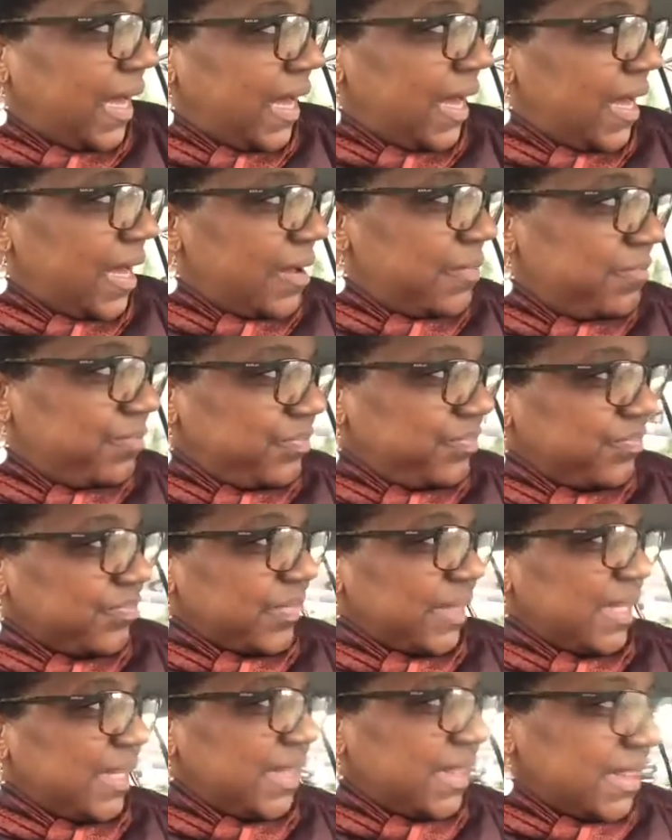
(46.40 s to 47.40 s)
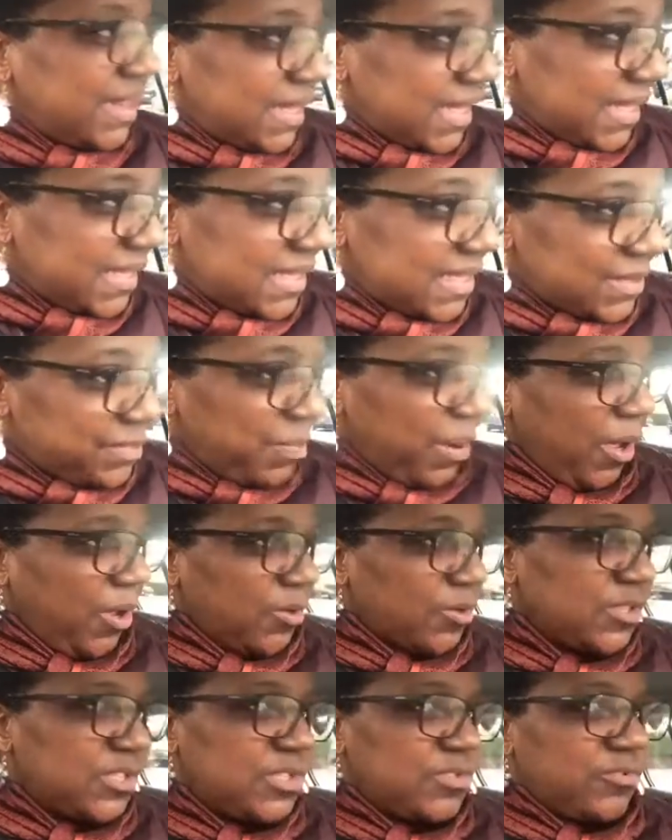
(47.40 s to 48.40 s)
This
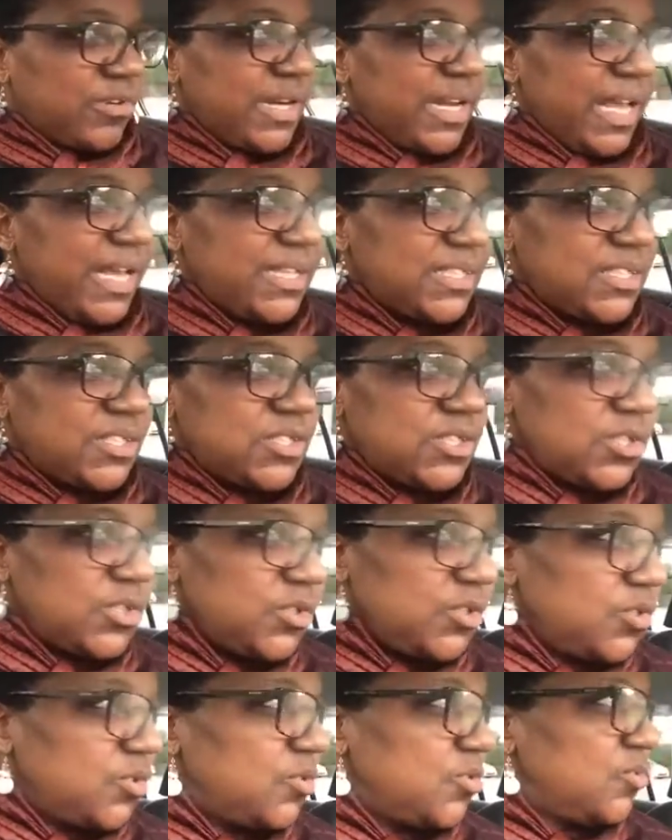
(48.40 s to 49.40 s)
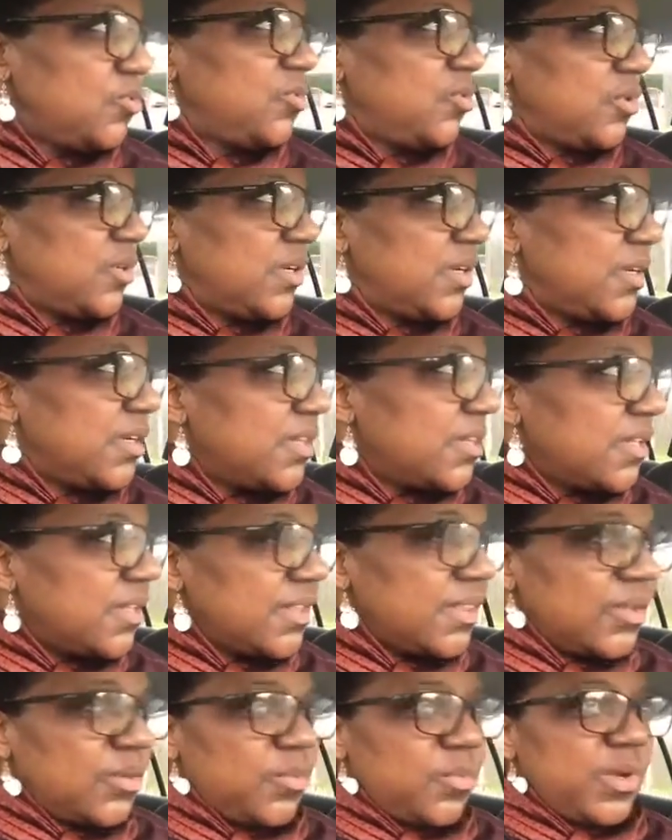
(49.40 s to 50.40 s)
post relates to
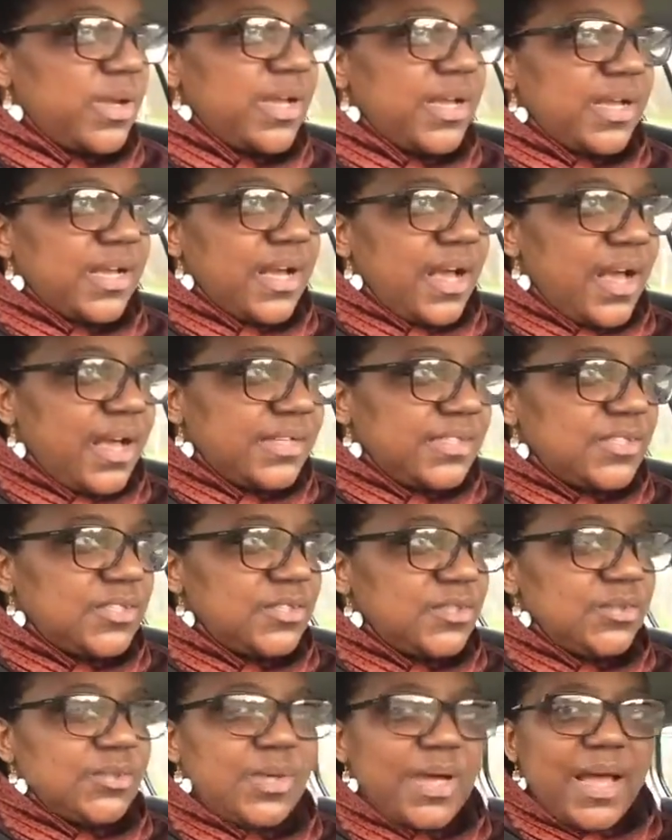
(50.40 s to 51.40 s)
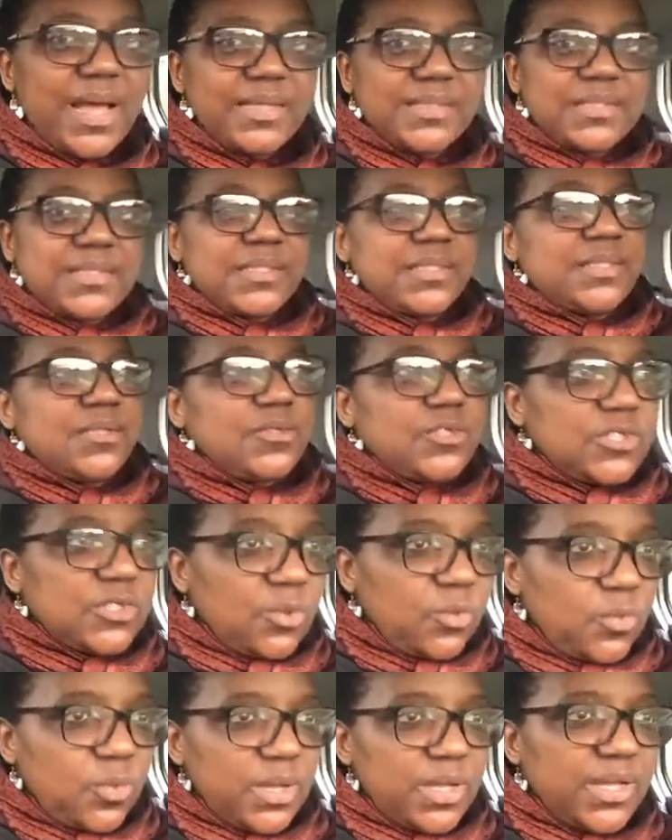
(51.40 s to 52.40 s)
the work I do as a
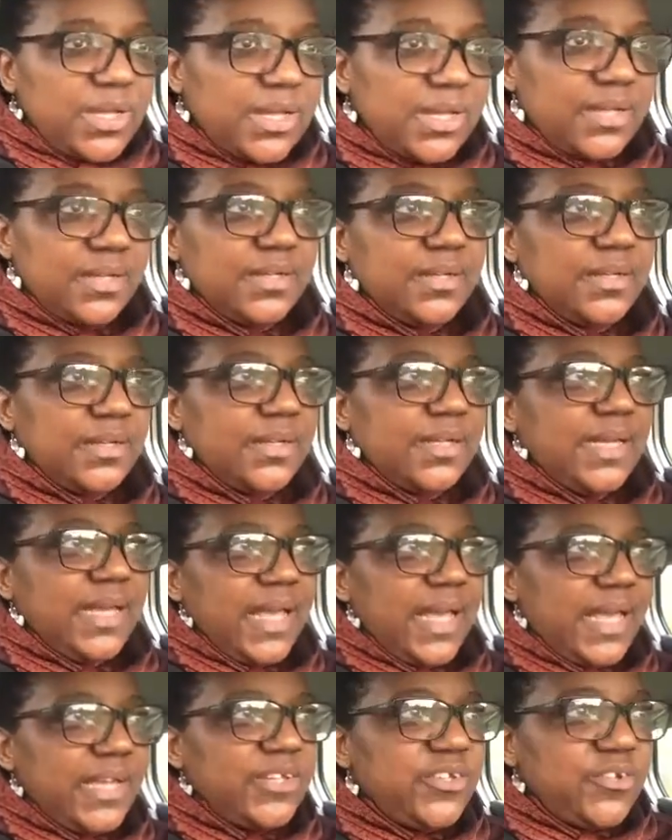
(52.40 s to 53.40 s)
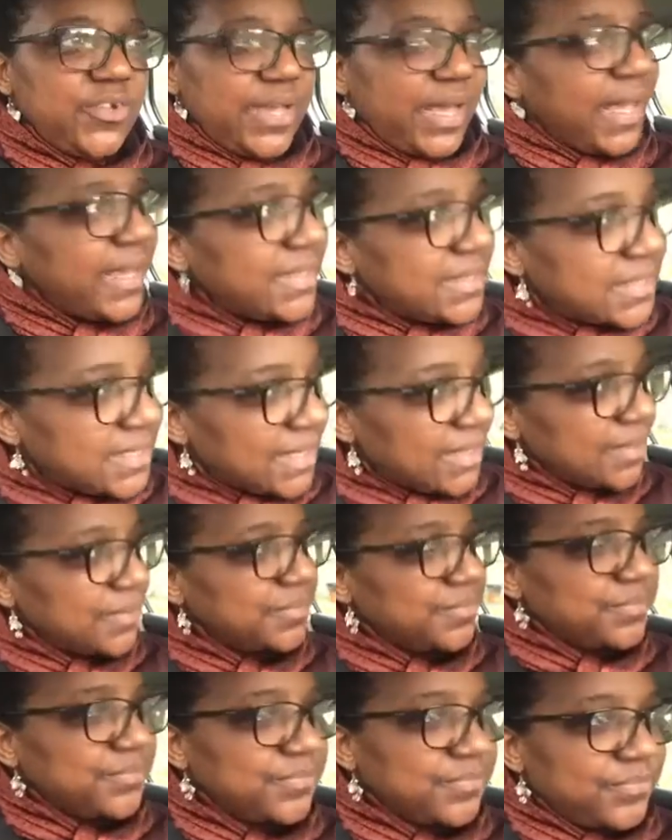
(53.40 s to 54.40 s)
social work educator.
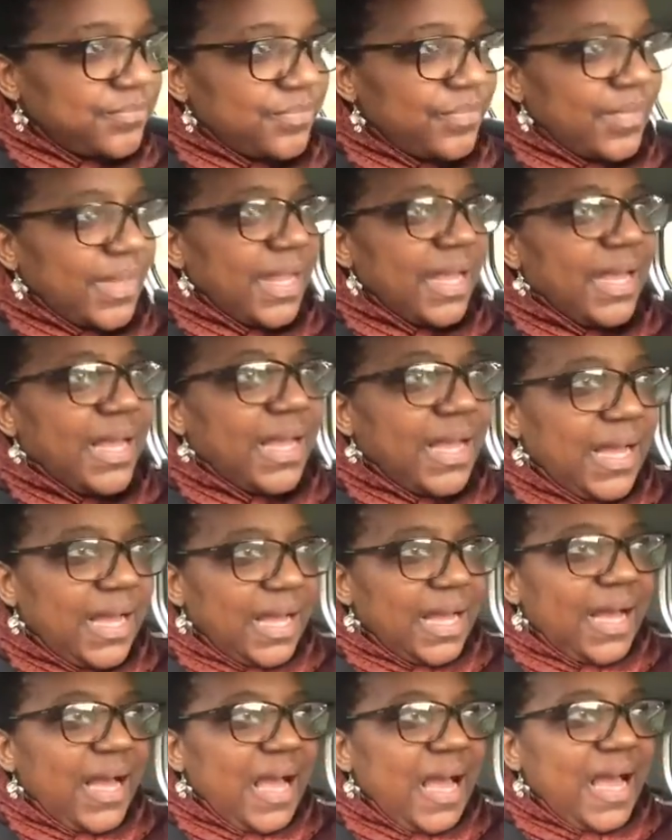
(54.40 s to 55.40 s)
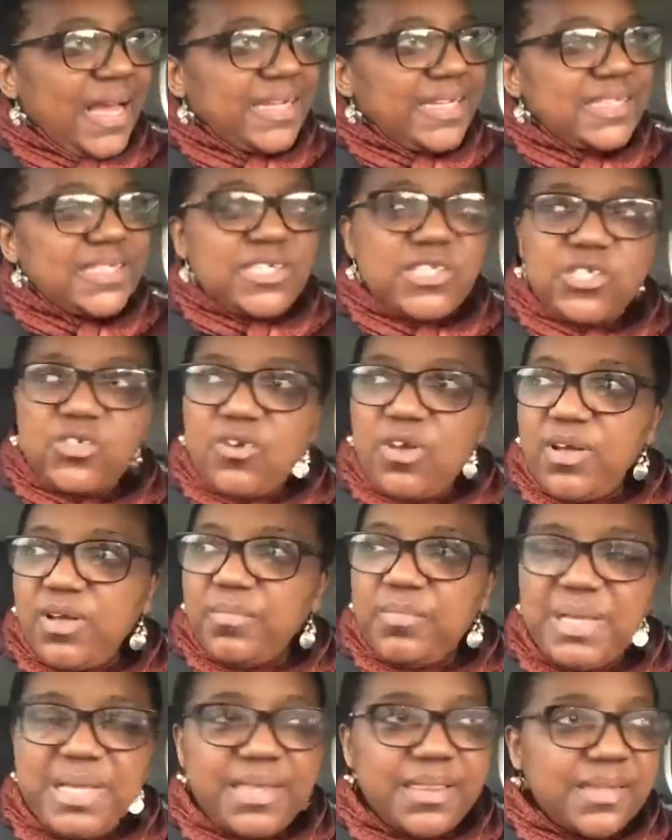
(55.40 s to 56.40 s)
And it struck
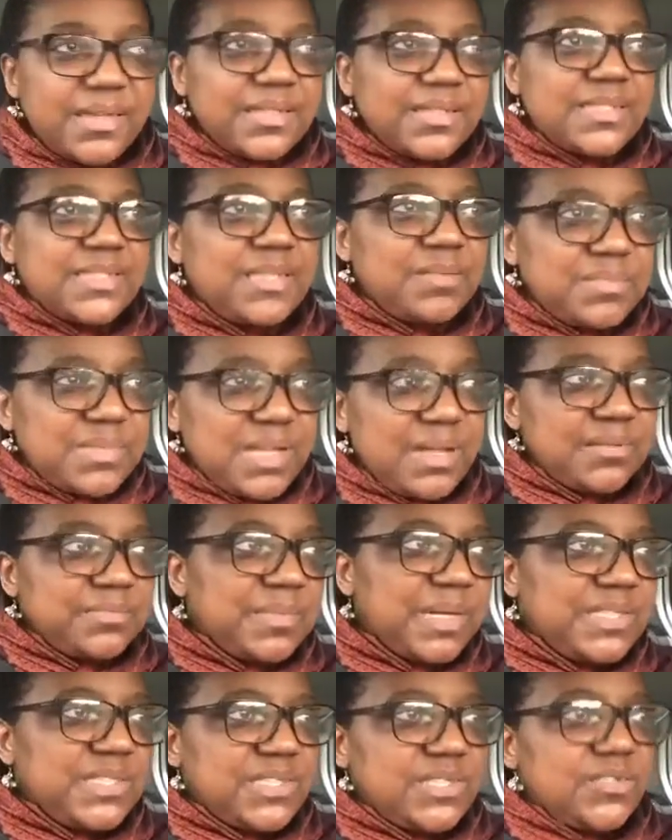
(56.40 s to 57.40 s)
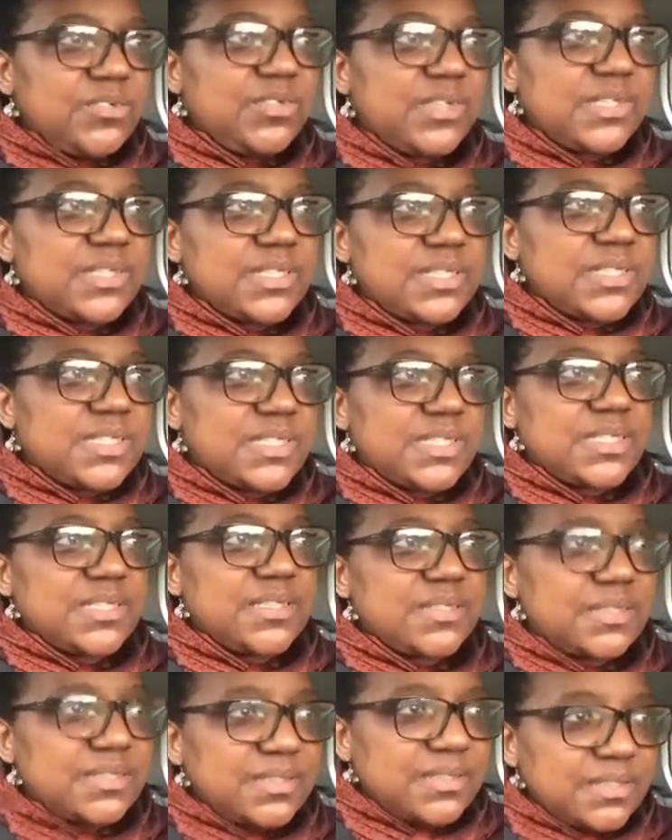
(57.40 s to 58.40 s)
me that sometimes my
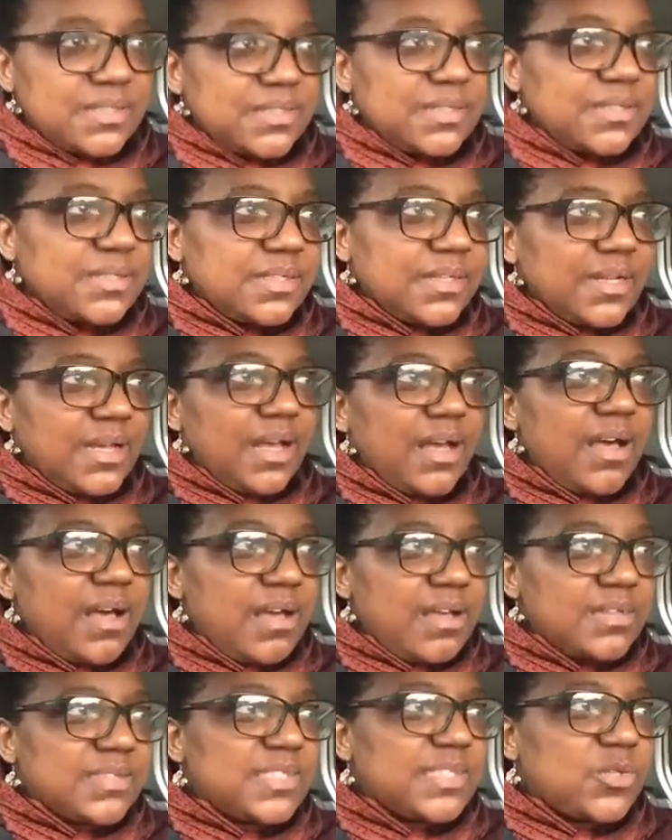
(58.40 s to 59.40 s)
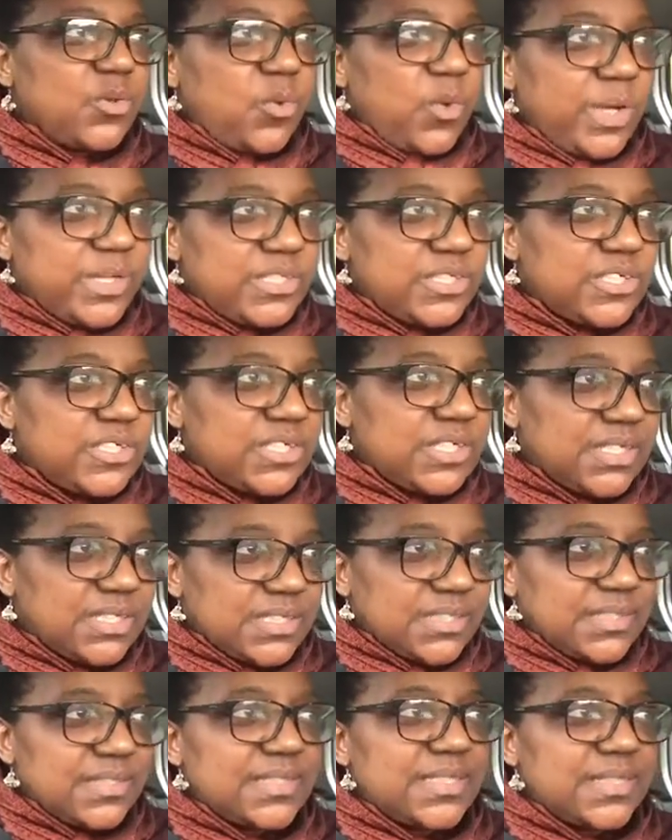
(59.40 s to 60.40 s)
students ask
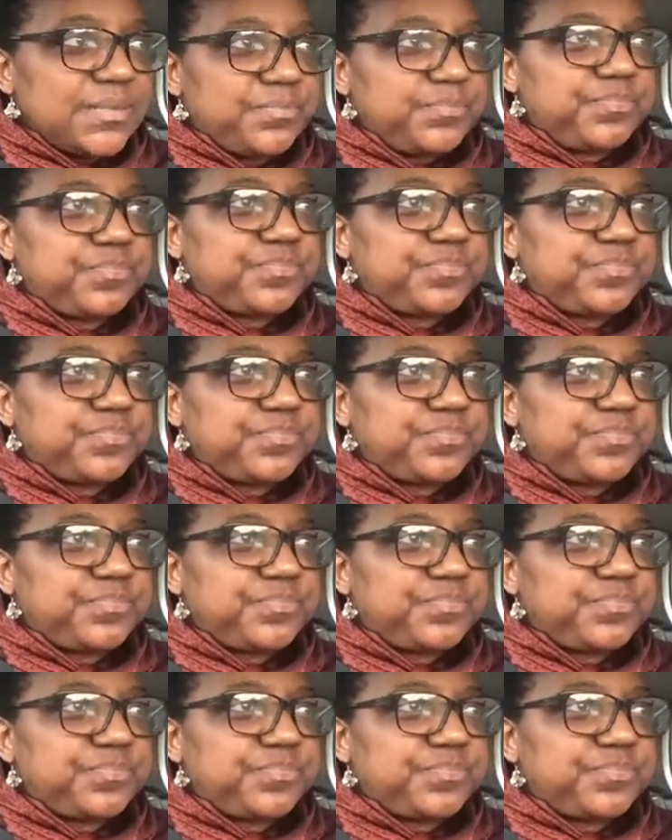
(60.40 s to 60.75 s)
questions